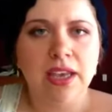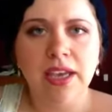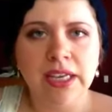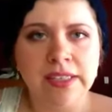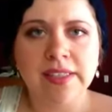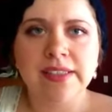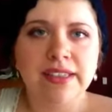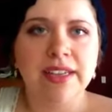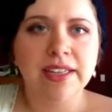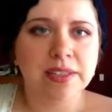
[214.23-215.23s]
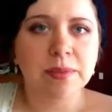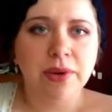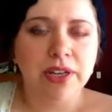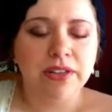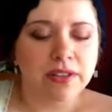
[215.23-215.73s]
it's
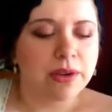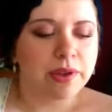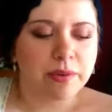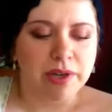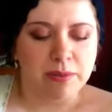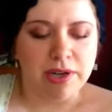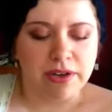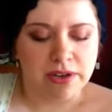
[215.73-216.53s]
pretty glowy when you put it